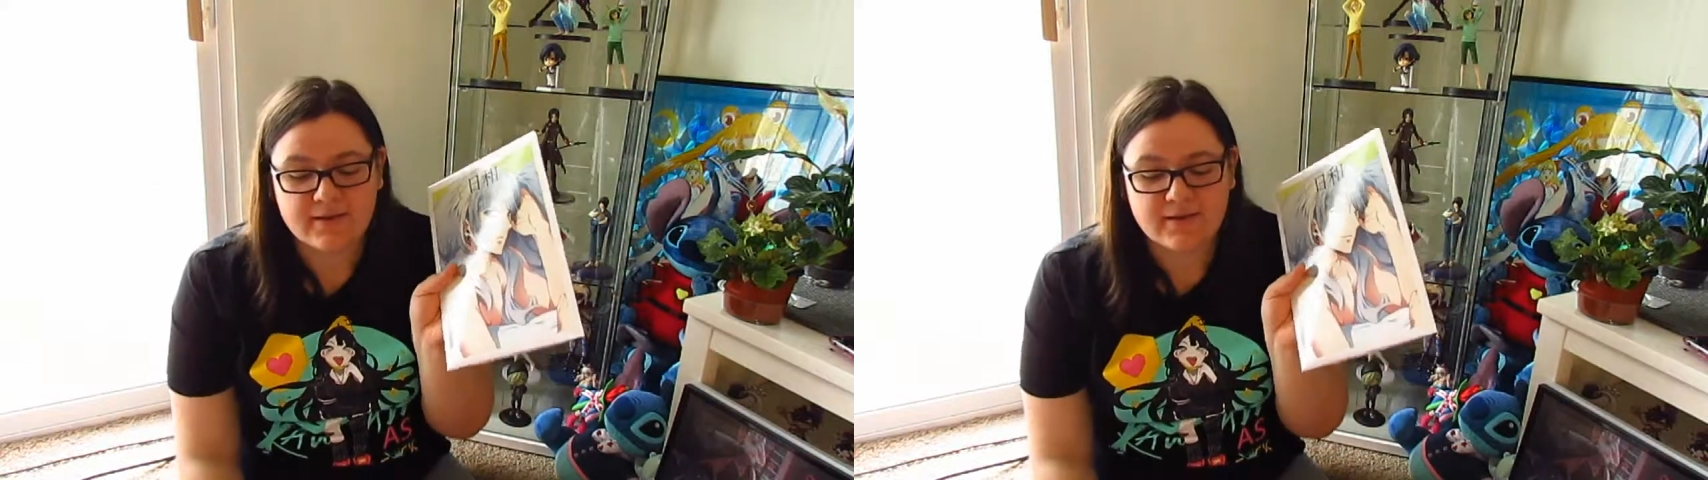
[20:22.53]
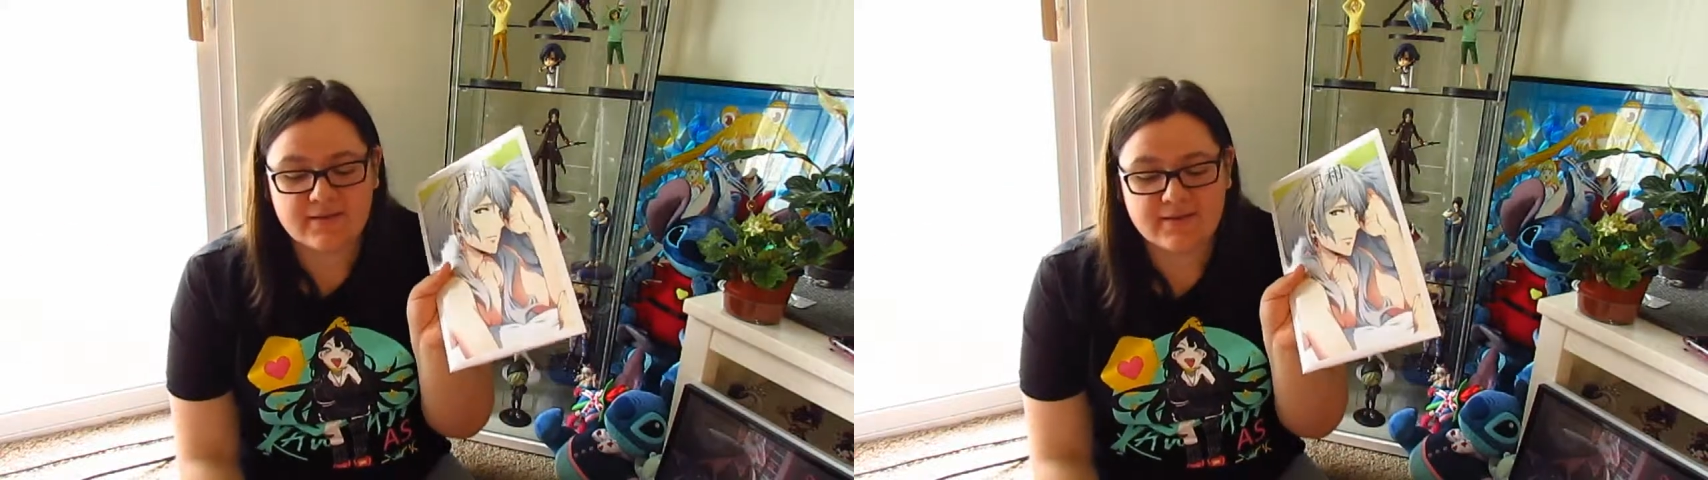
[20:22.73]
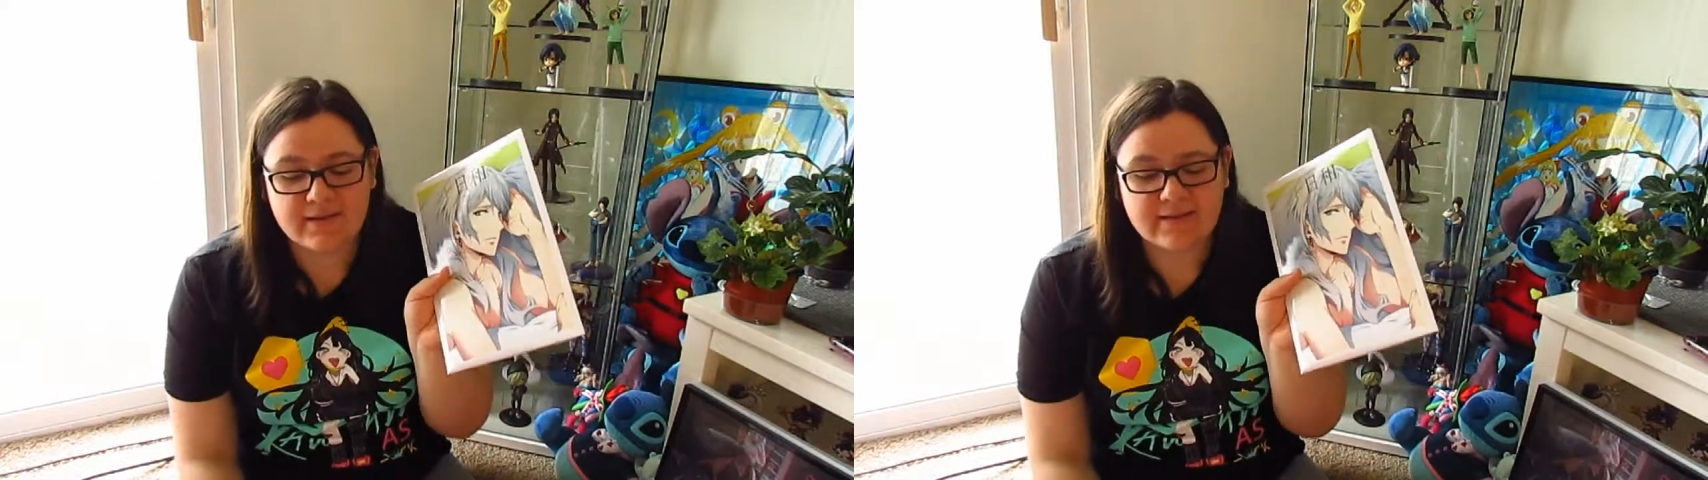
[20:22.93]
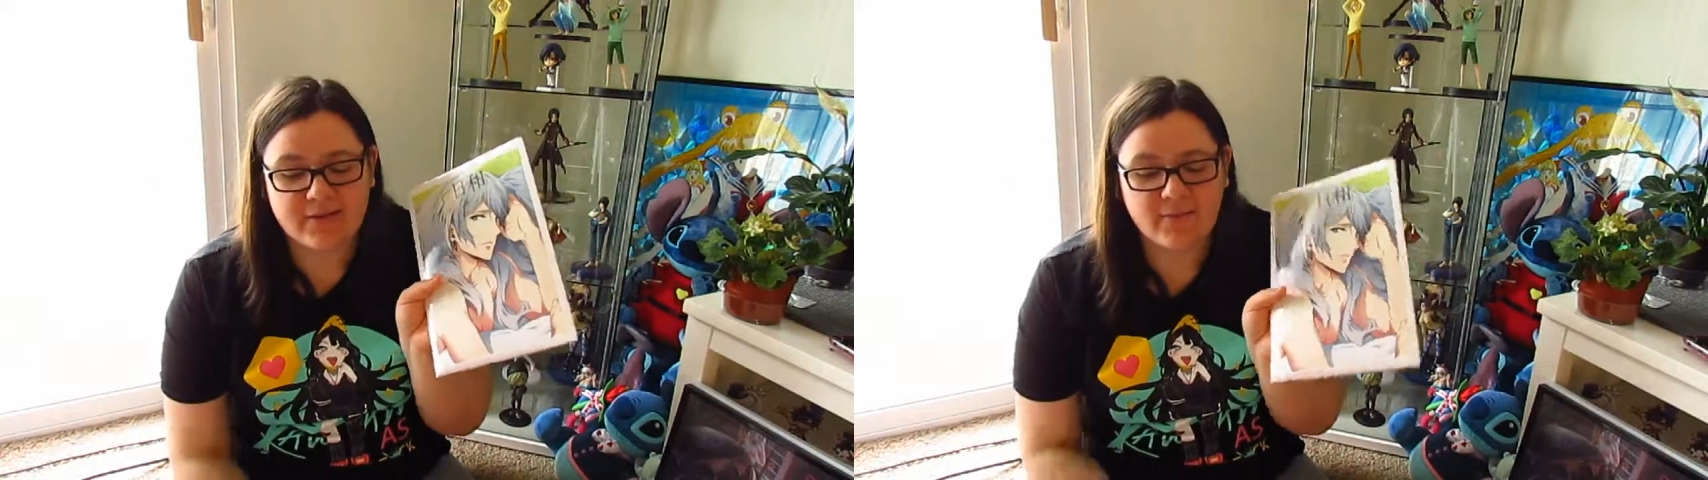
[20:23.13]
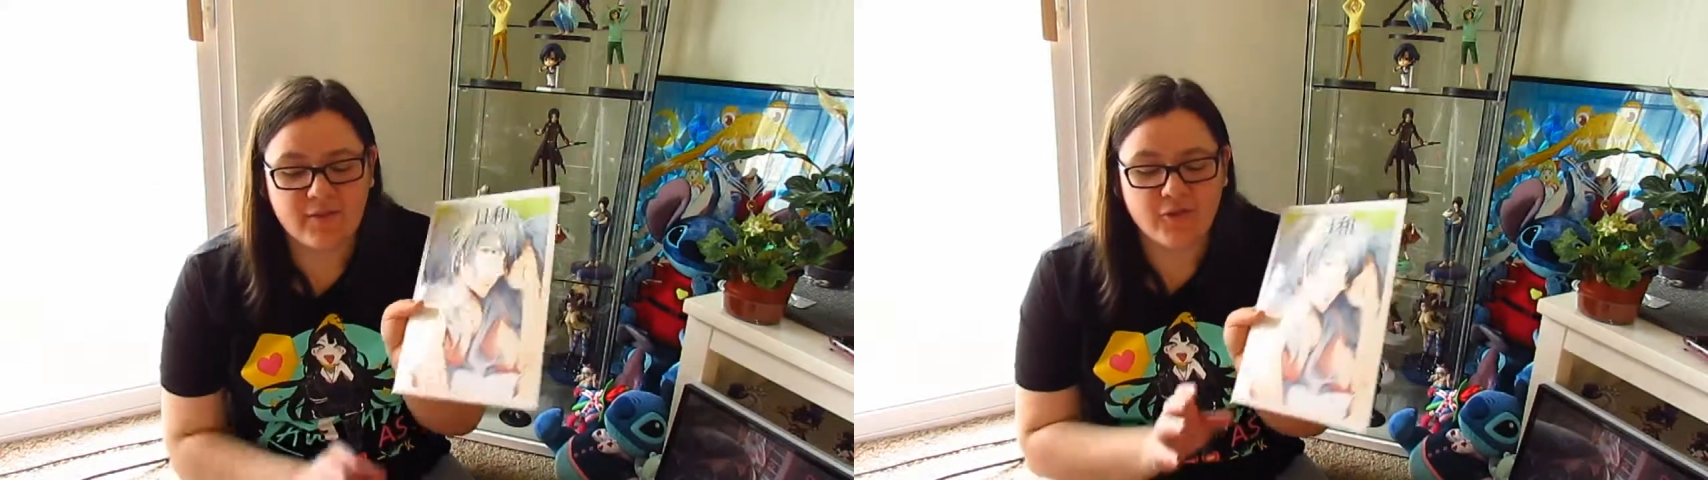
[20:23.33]
This, that's
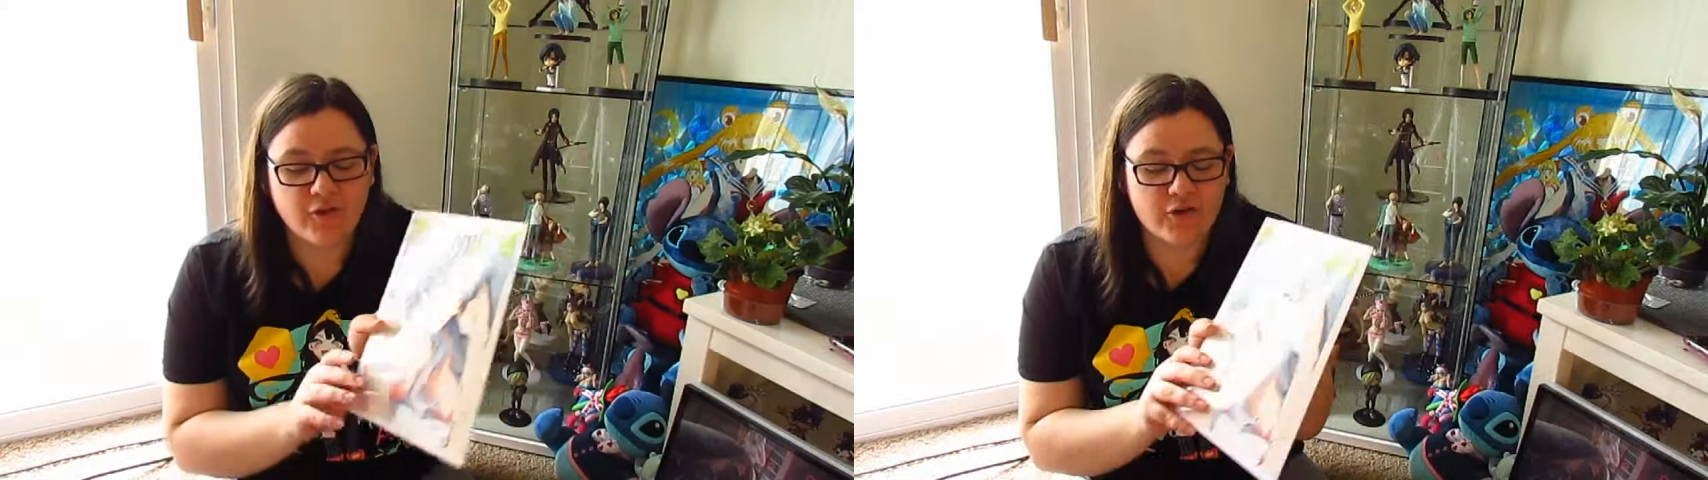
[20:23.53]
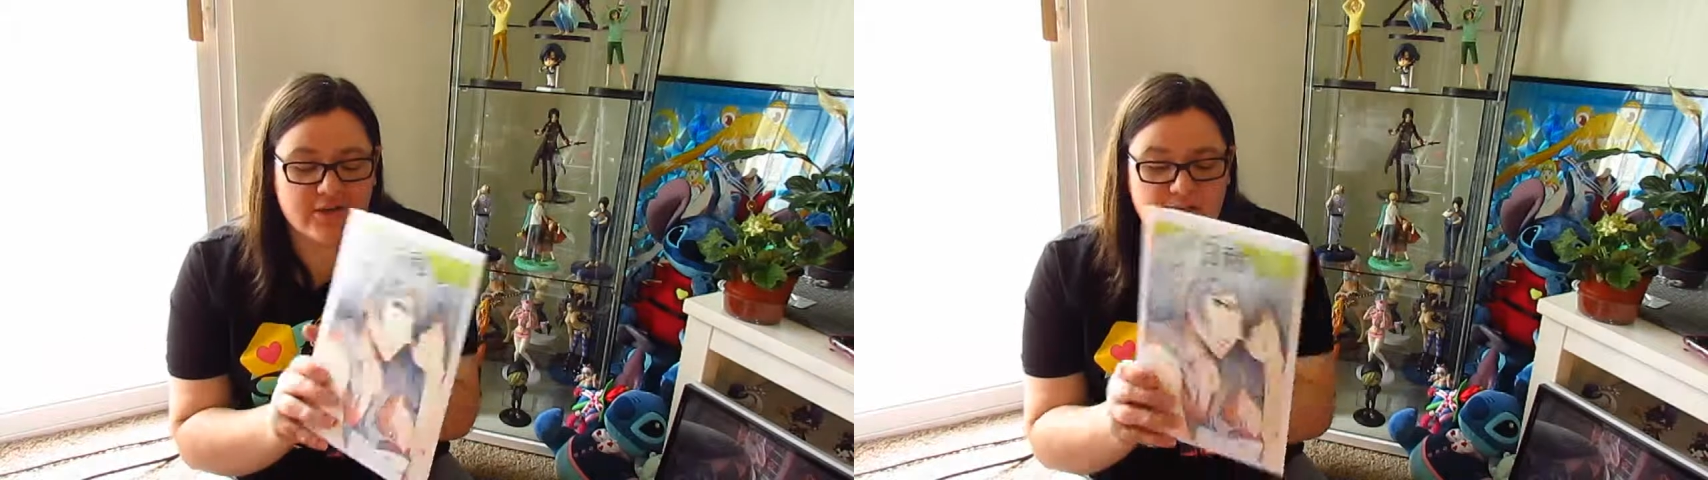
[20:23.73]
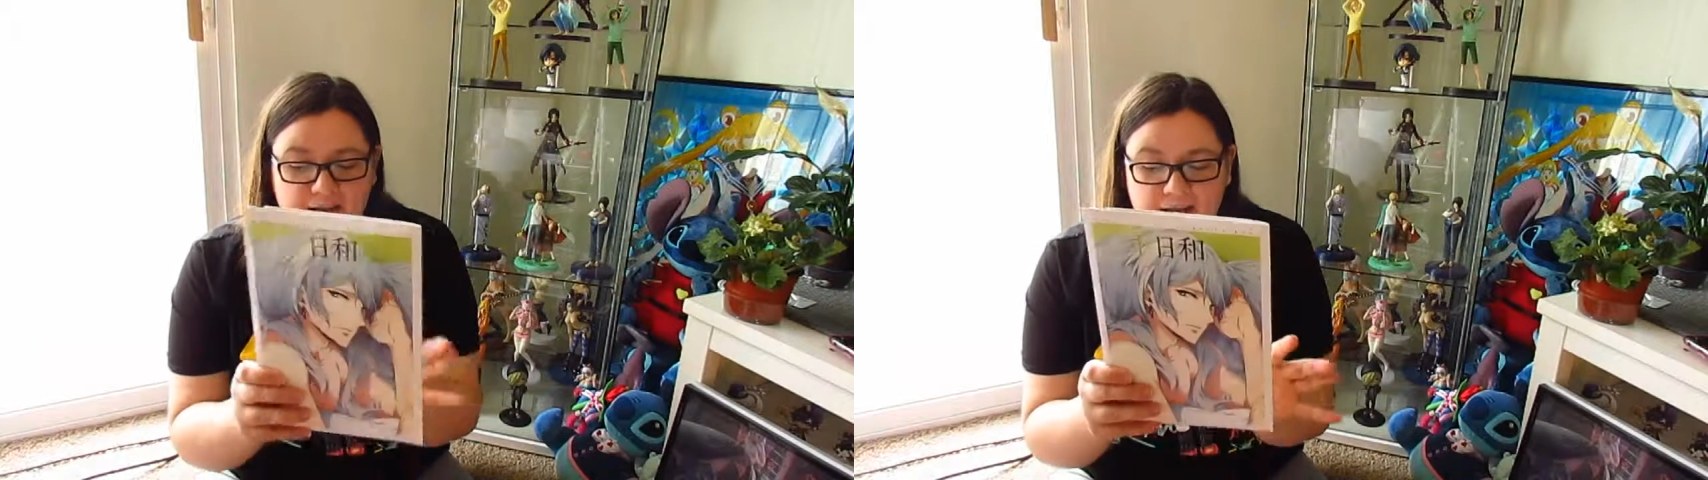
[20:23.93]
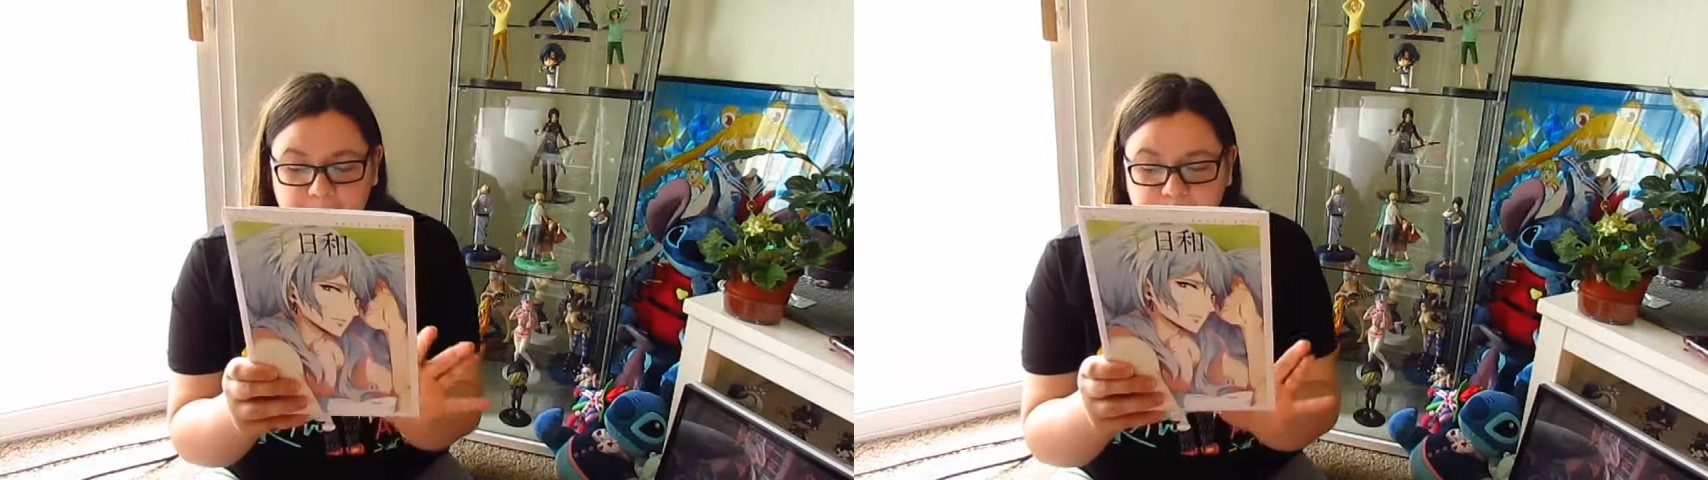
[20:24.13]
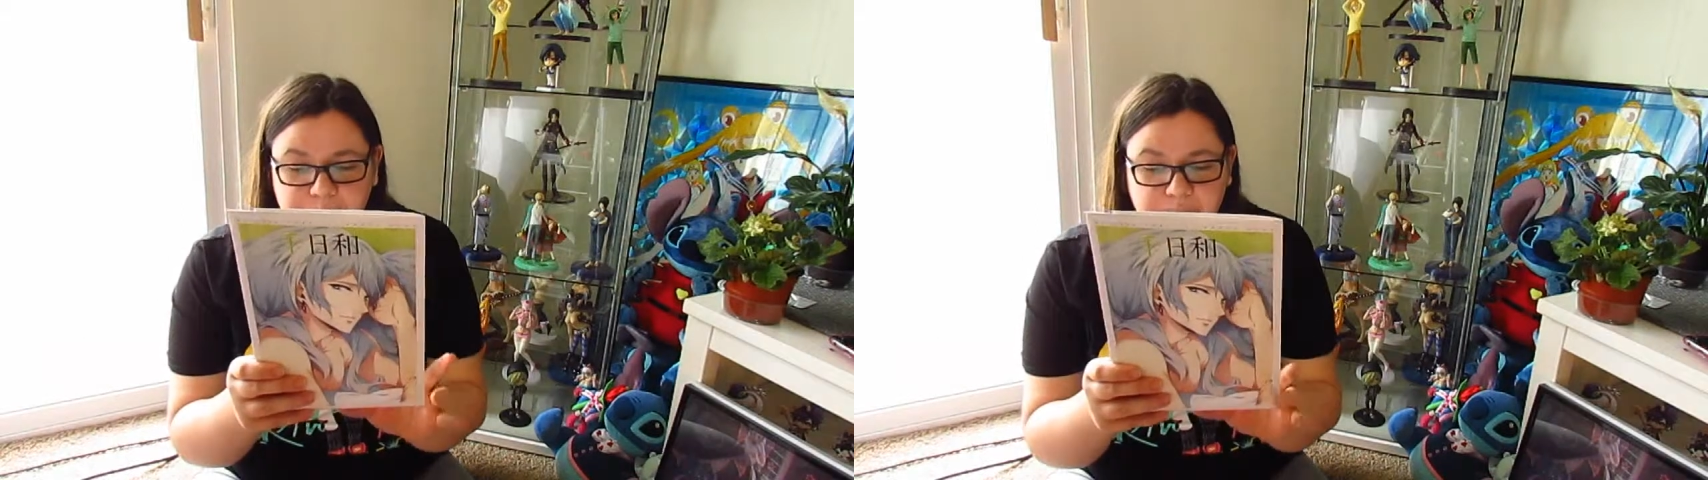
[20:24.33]
going to be the third time